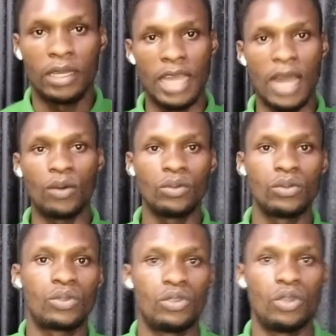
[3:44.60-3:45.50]
Now,
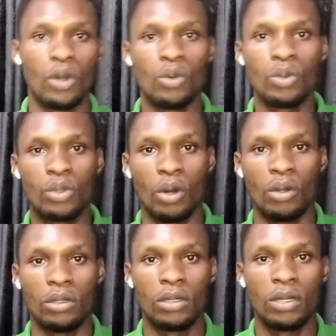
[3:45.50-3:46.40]
your own
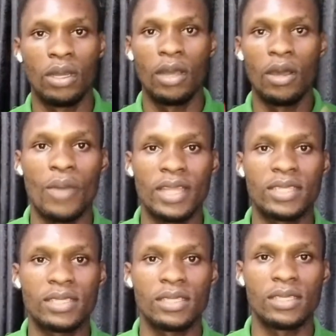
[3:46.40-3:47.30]
turn.
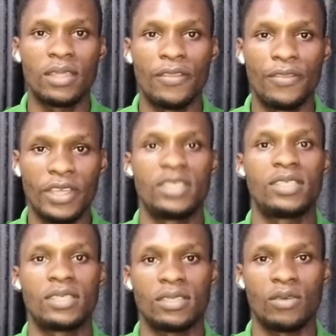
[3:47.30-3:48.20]
Correct
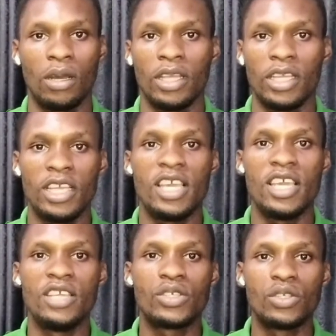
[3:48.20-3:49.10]
this.
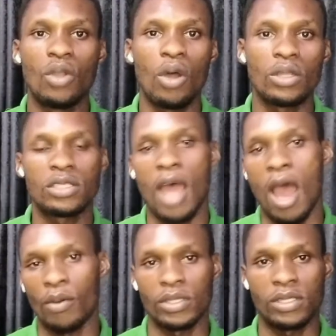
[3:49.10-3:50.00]
He is not
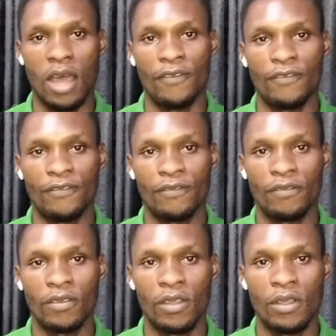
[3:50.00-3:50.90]
our staff.
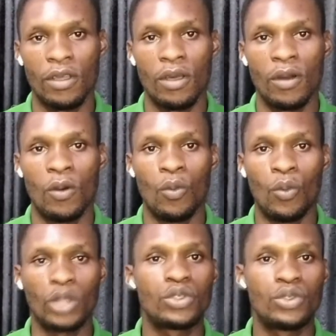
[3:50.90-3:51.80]

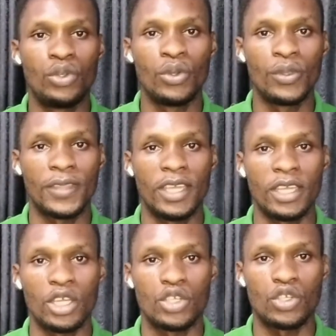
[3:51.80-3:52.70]
What do you
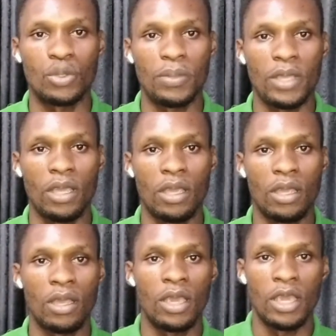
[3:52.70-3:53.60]
think it should be?
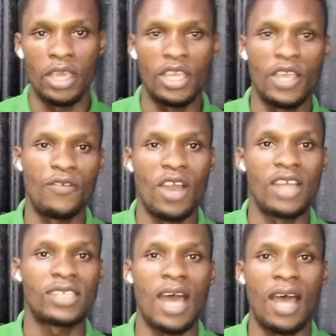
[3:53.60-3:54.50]
Give your
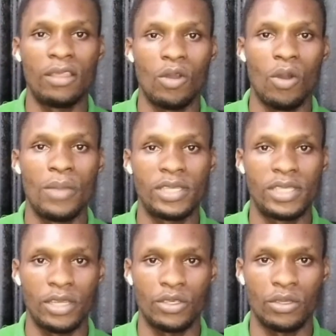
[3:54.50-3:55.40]
answer at the comment
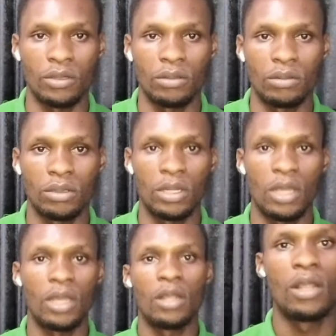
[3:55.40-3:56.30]
section.
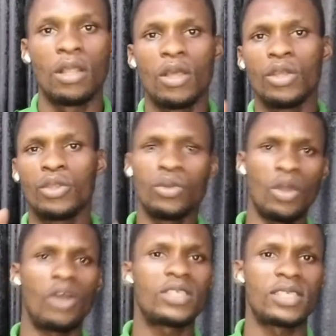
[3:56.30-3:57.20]
Do
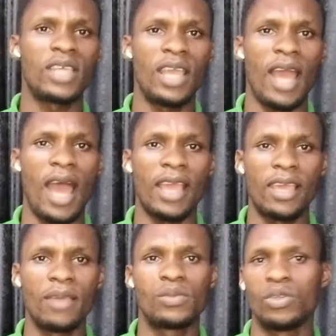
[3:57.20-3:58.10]
not say, I
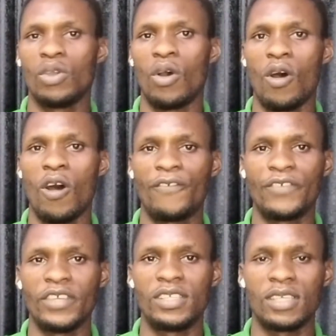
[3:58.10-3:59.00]
came to your
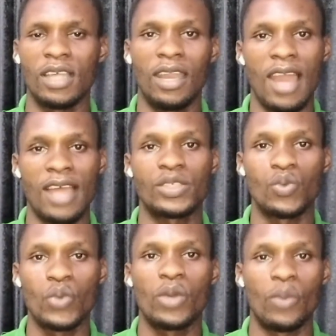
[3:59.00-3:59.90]
office last week